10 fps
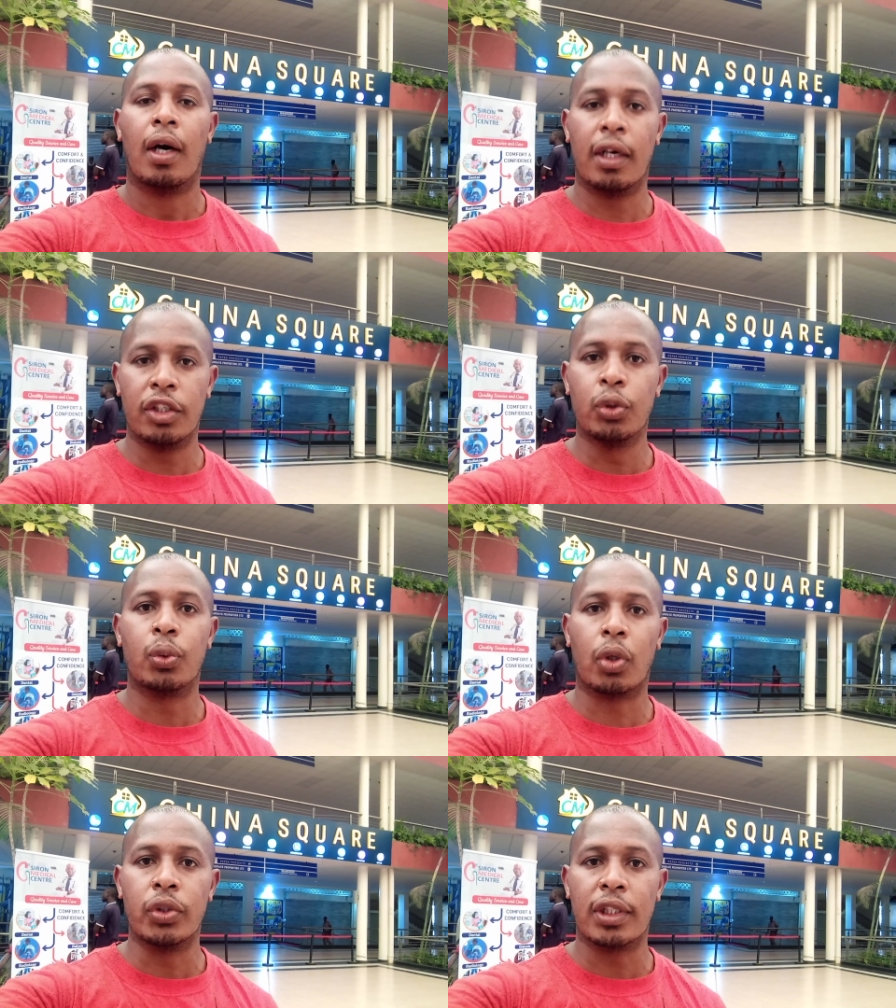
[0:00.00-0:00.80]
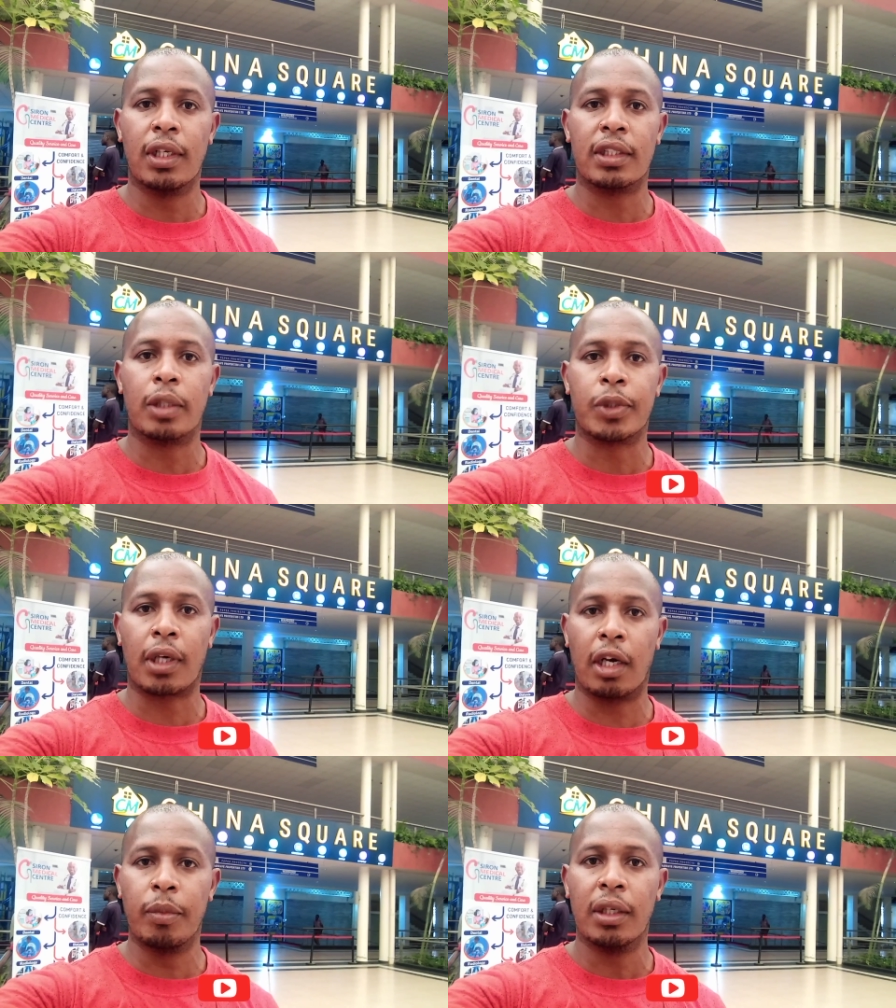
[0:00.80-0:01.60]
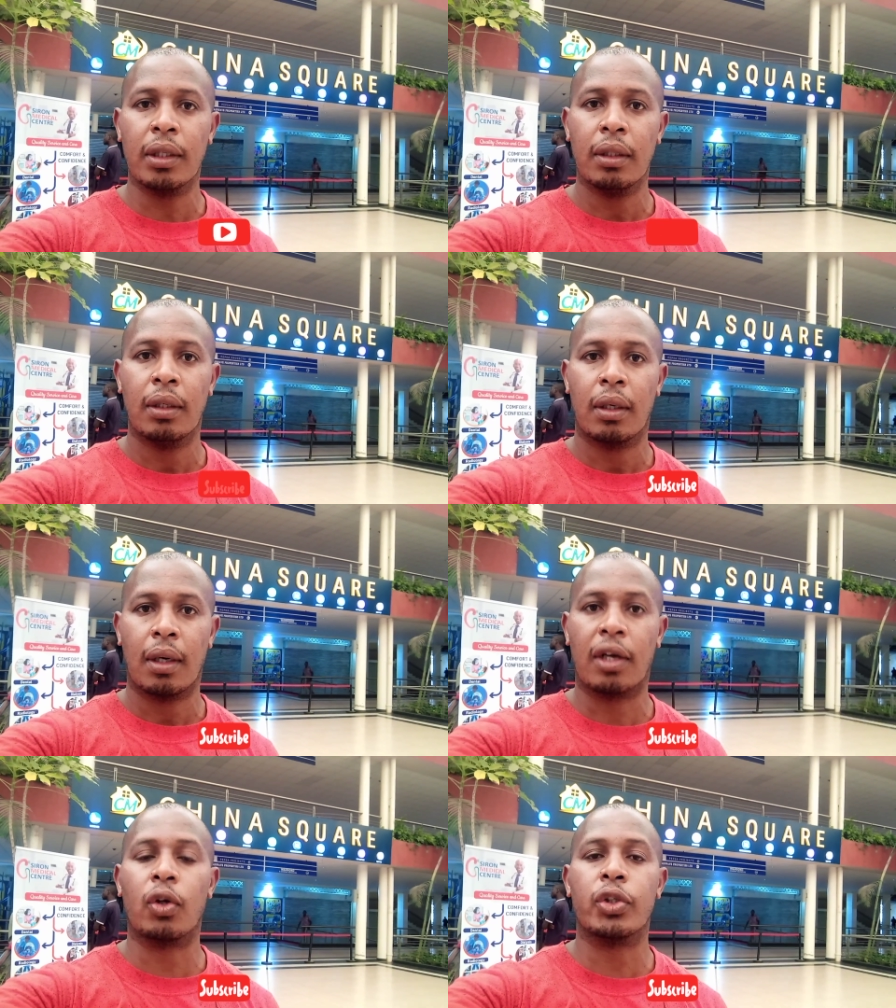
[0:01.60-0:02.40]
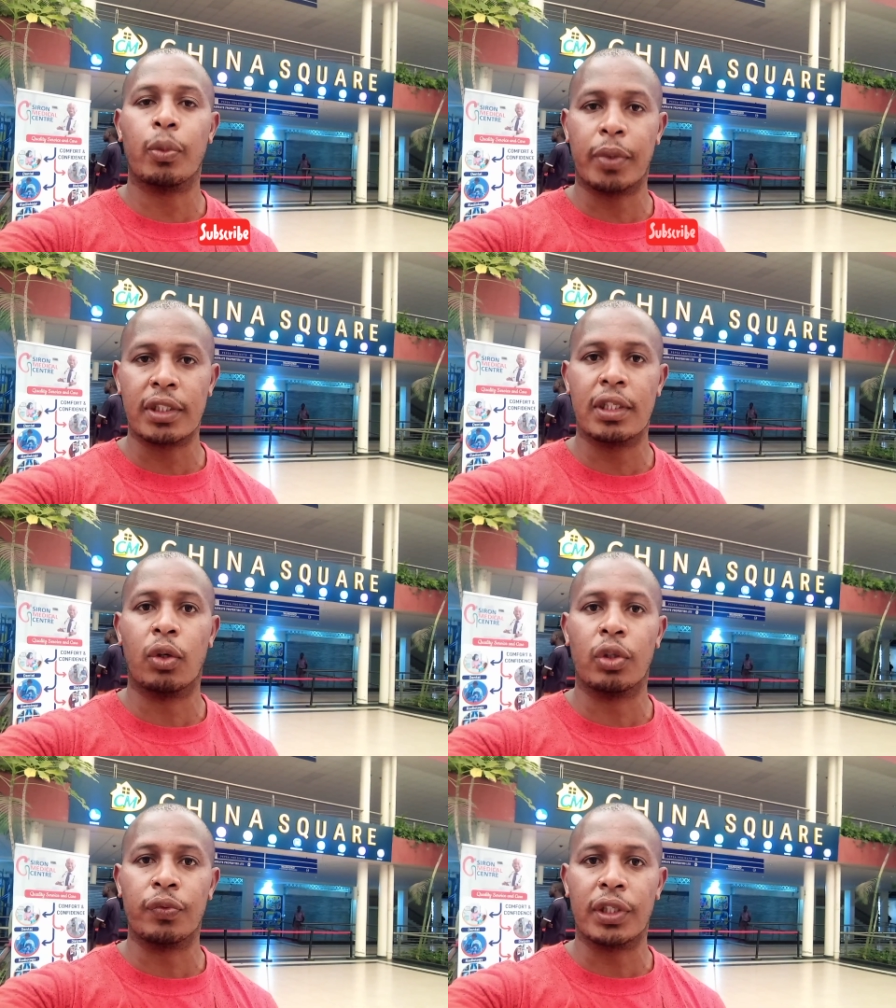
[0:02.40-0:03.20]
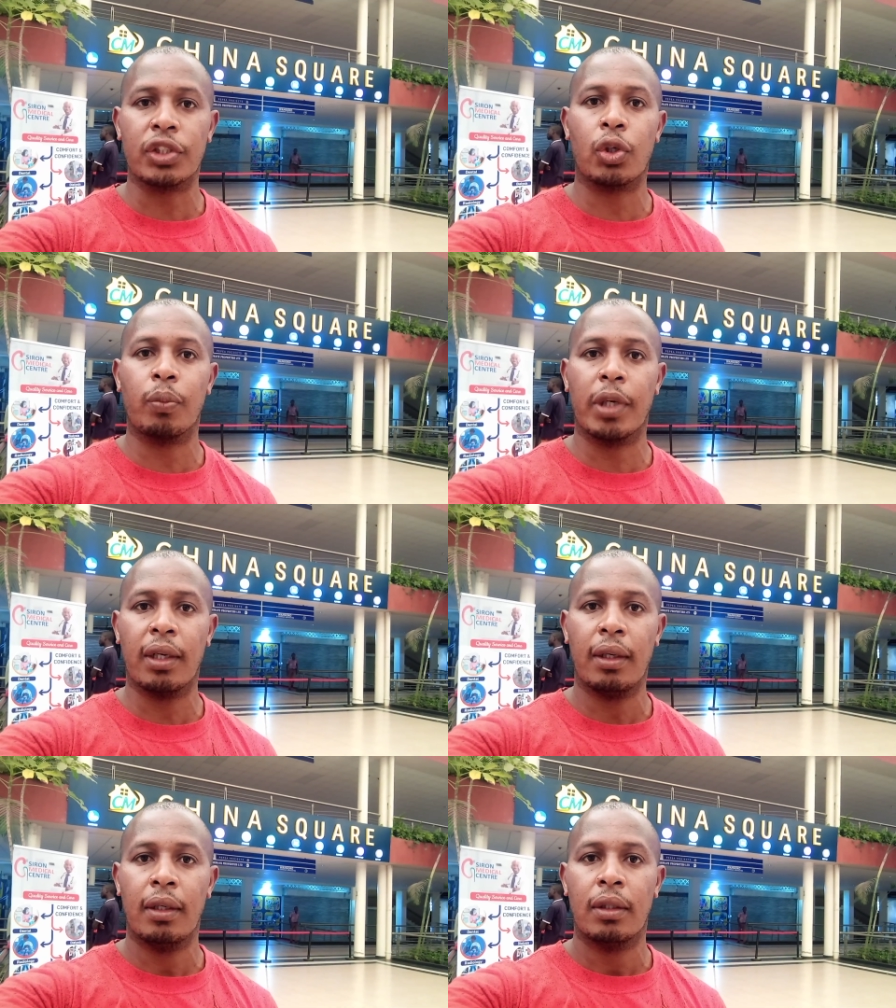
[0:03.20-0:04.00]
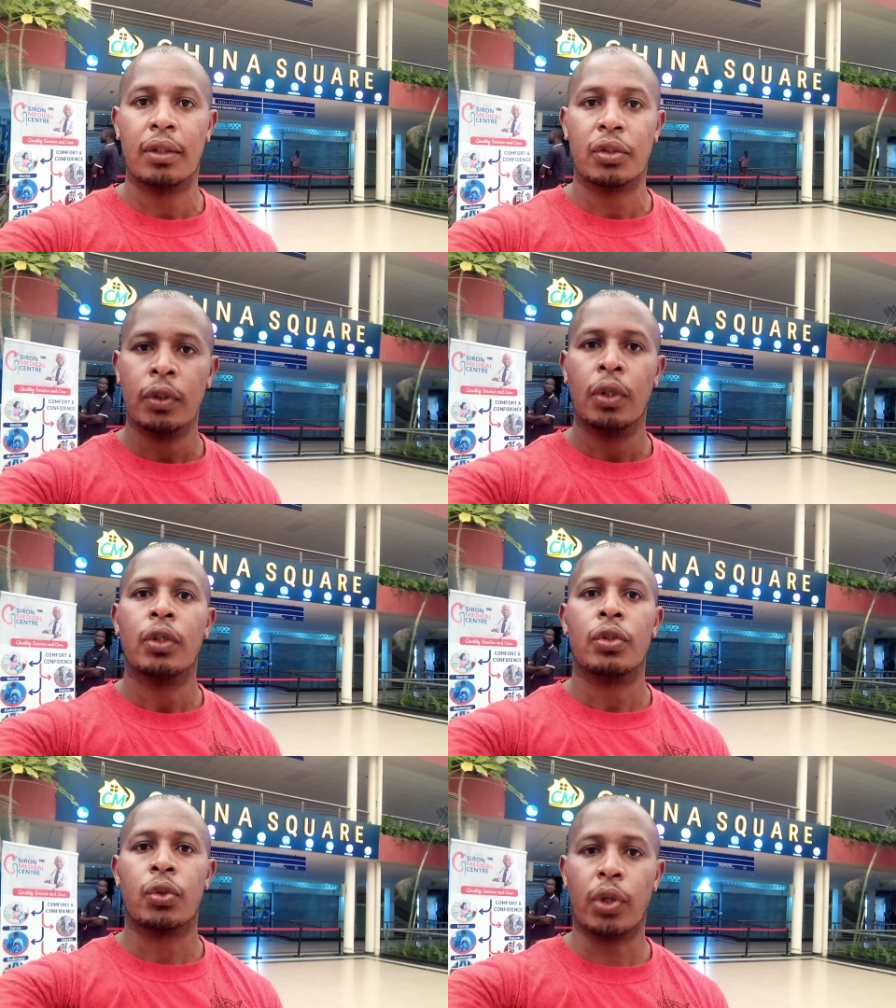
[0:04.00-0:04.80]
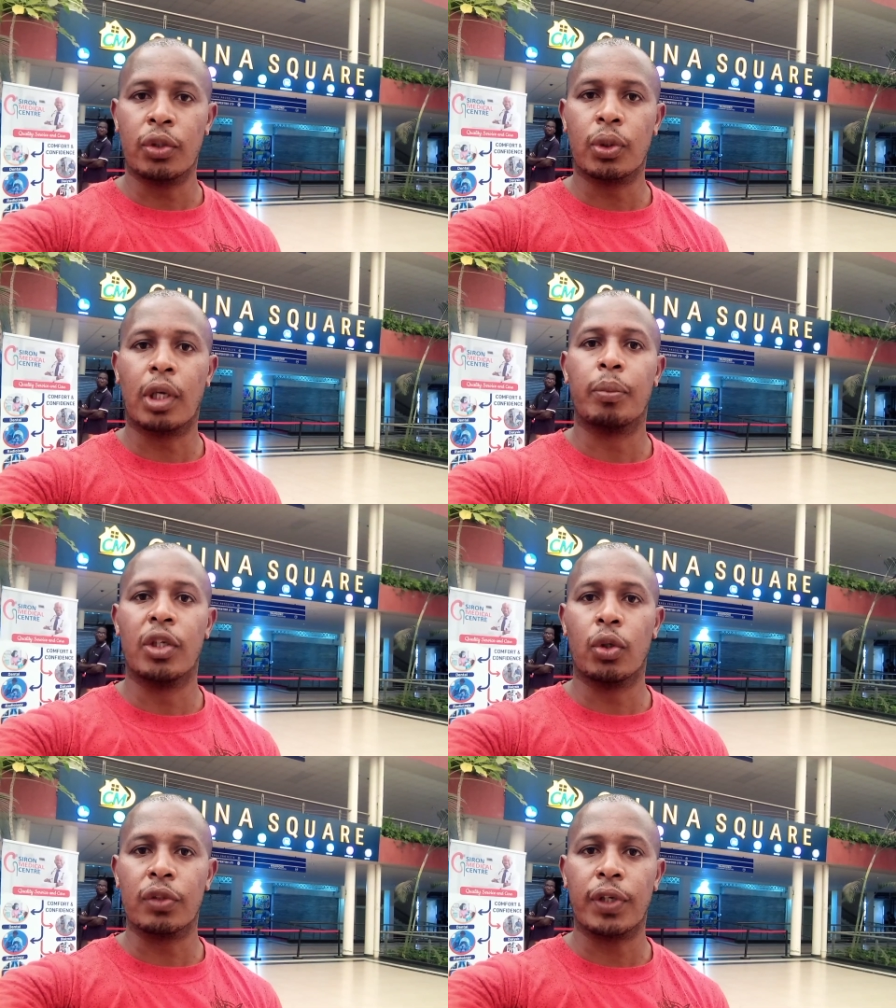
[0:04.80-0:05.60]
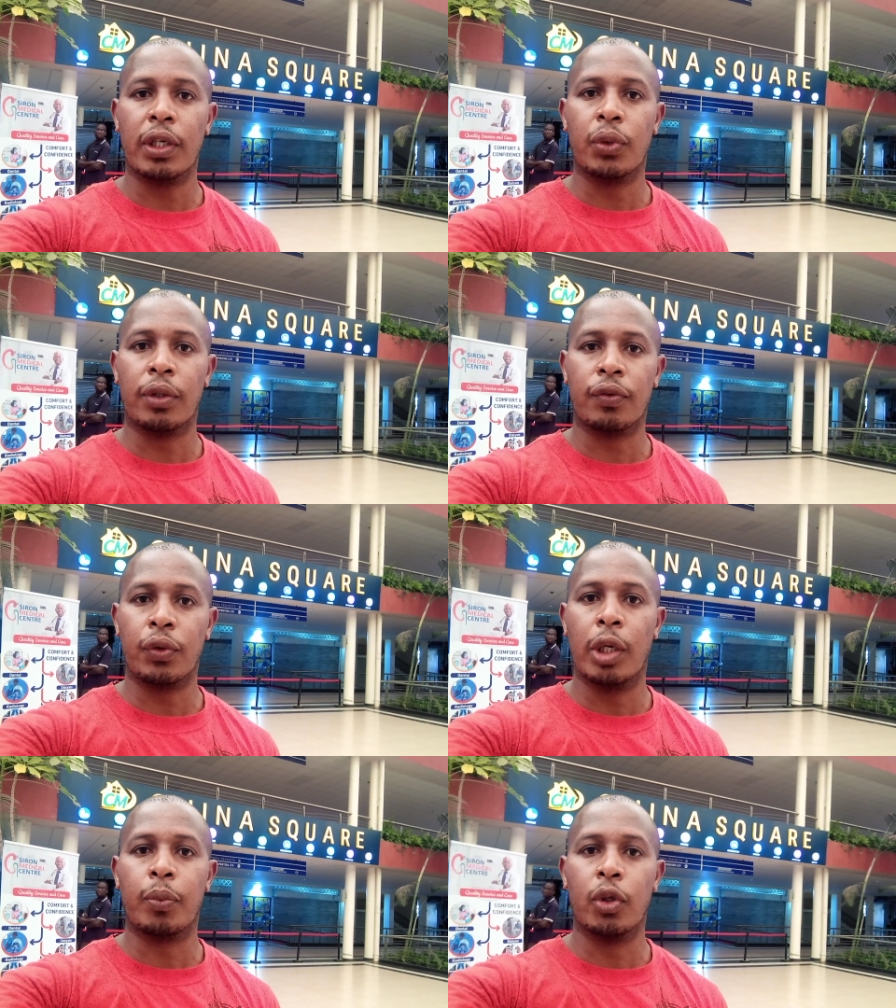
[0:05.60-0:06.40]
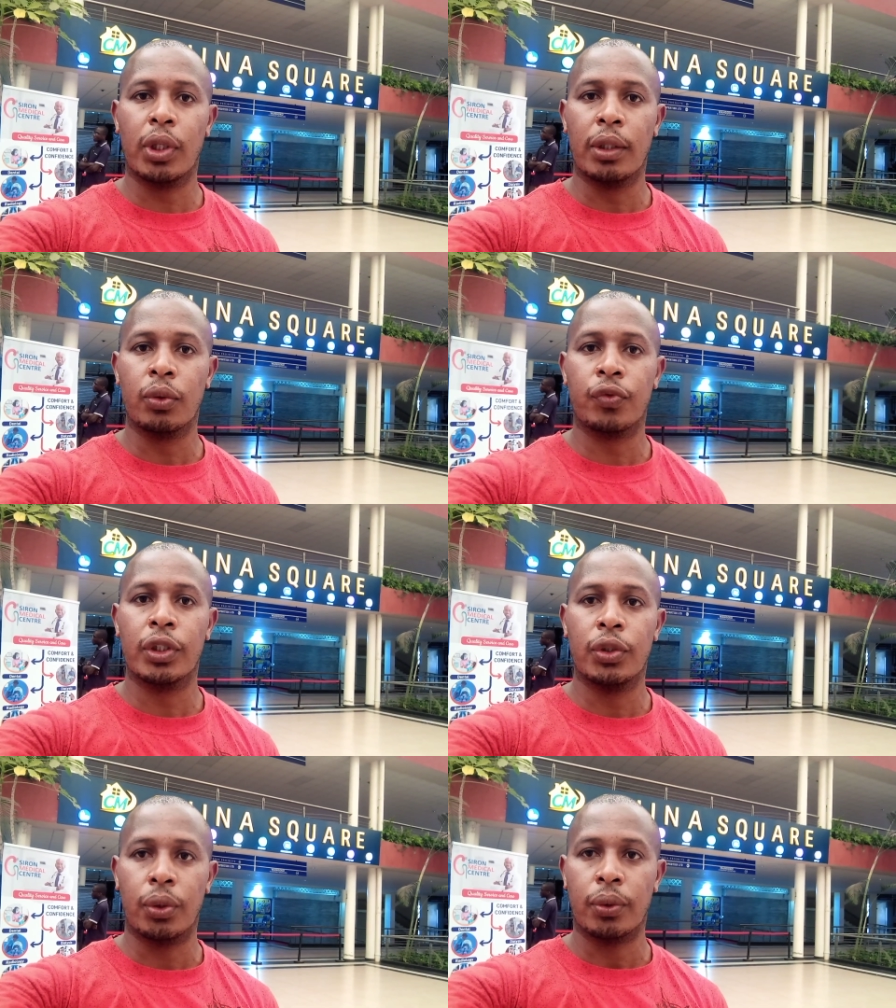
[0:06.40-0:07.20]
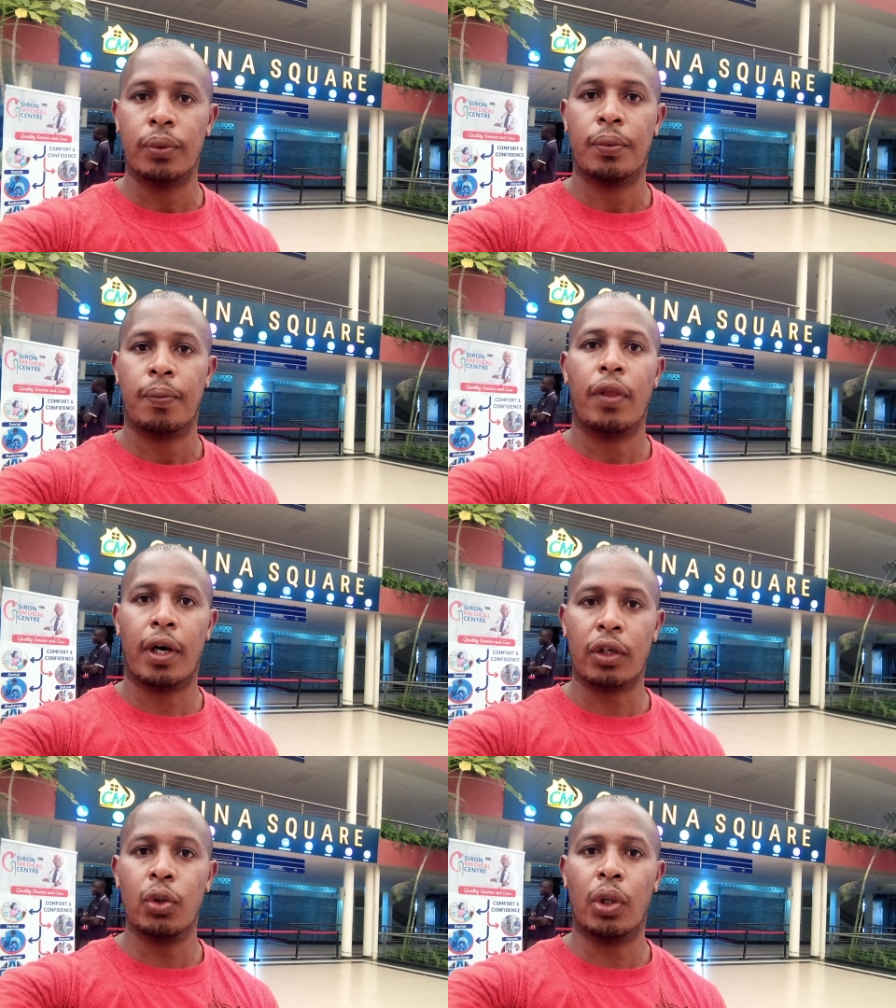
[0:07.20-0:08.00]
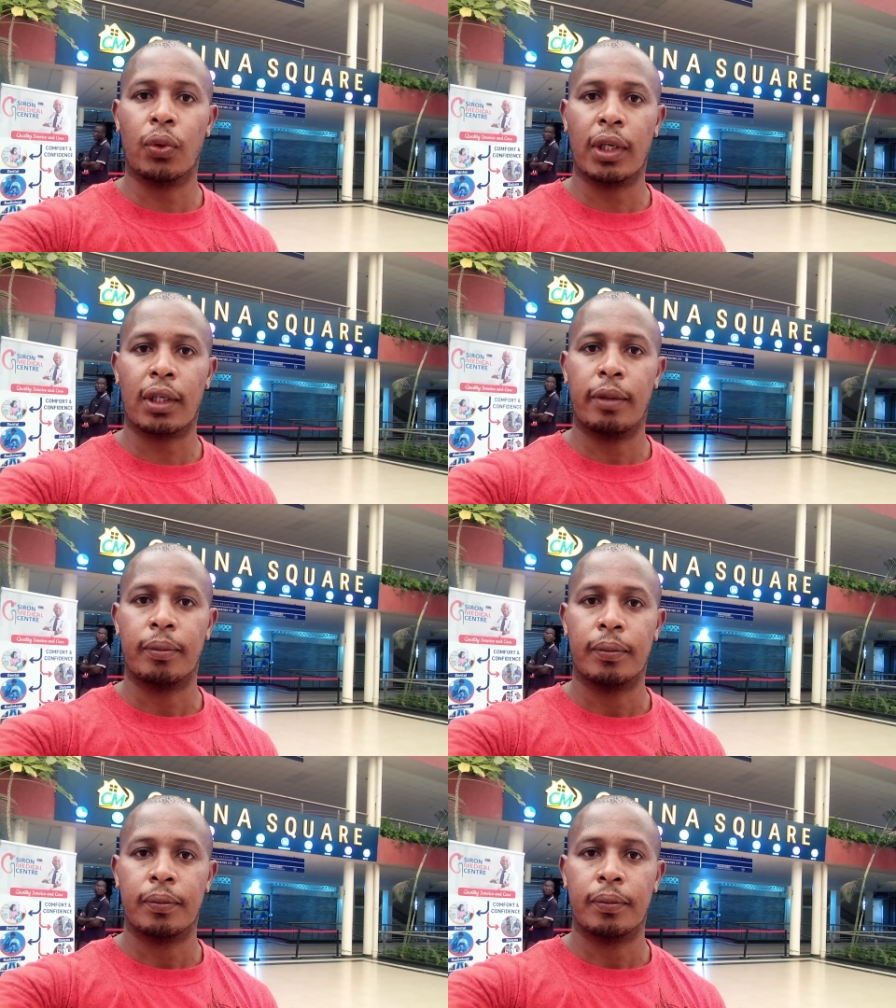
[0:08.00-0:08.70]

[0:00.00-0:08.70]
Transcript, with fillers: I urge you to consider subscribing and also press the notification bell so that you can be notified whenever we upload a new video. Thank you and welcome.